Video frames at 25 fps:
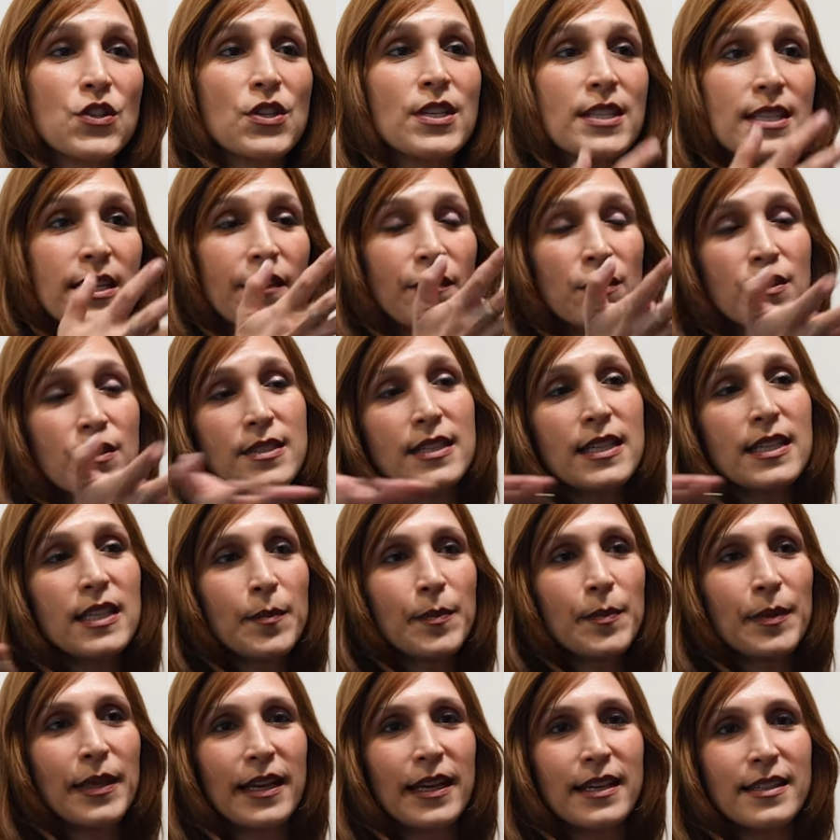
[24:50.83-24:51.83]
She's never seen
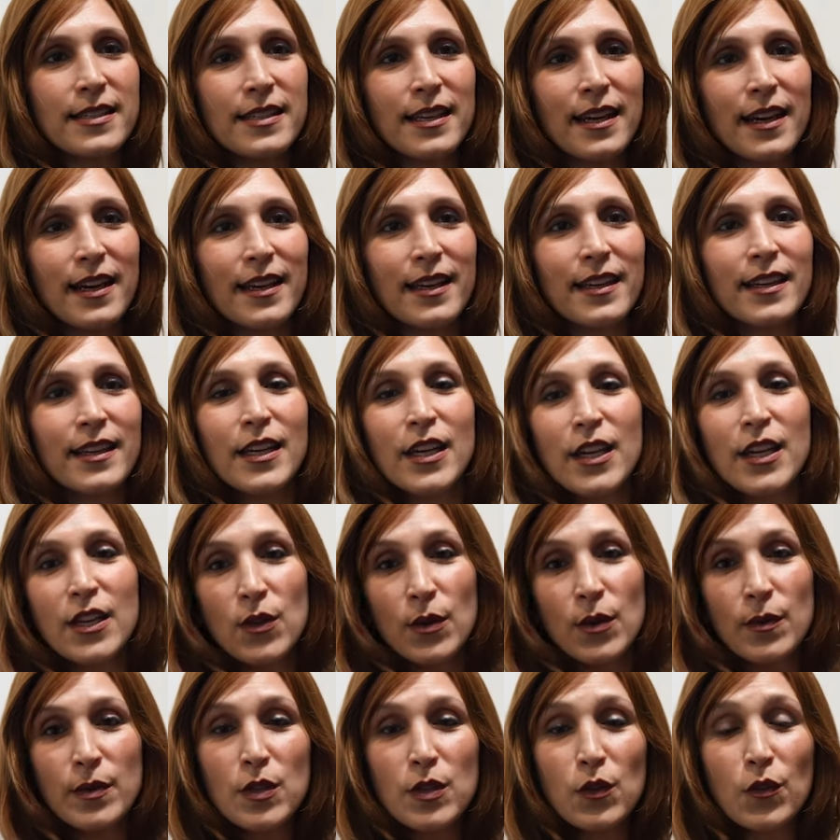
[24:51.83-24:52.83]
a plant die.
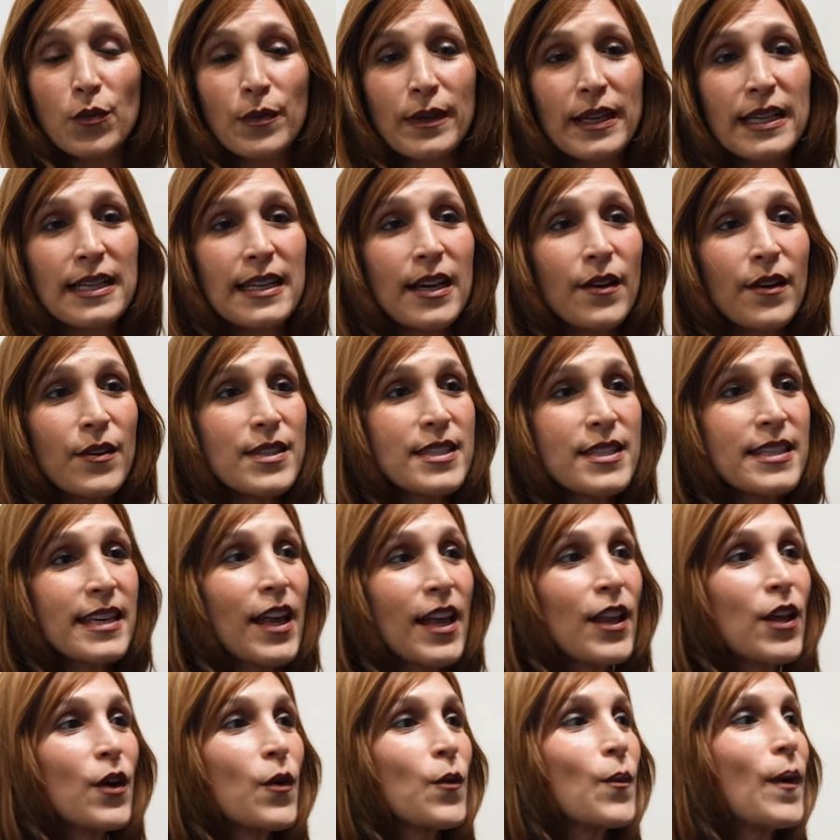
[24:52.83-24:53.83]
It was green, now it's
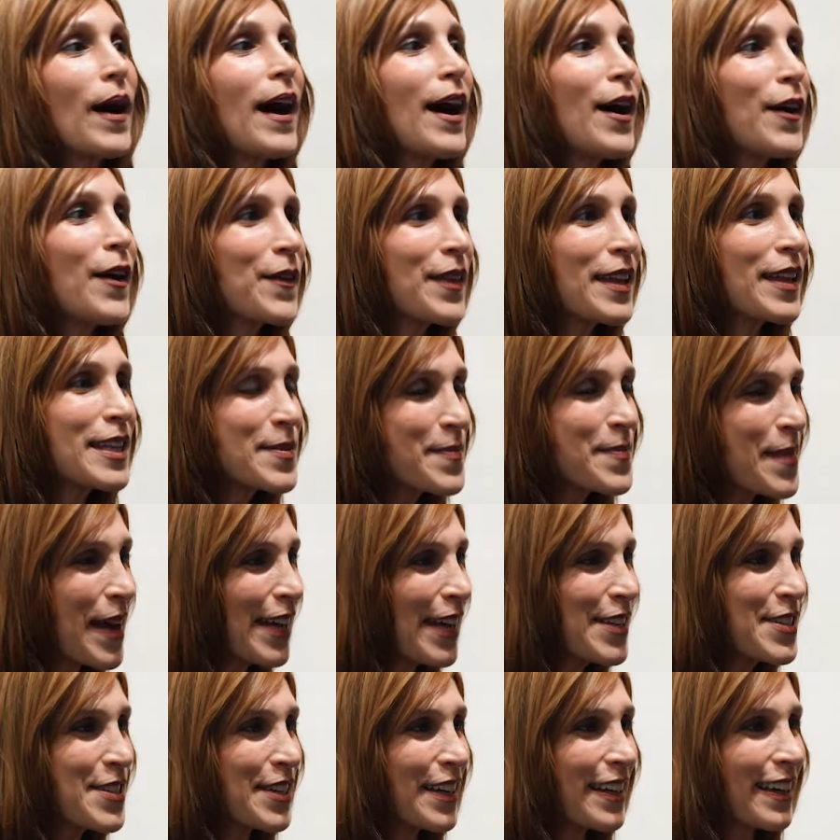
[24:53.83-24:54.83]
yellow. Wow, that's
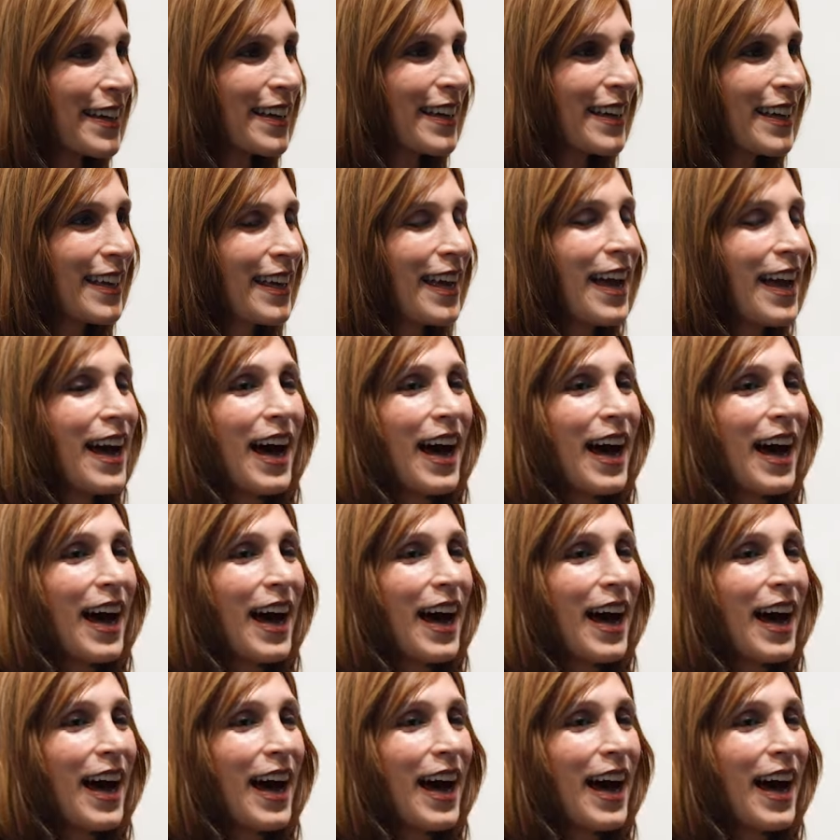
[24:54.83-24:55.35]
magic.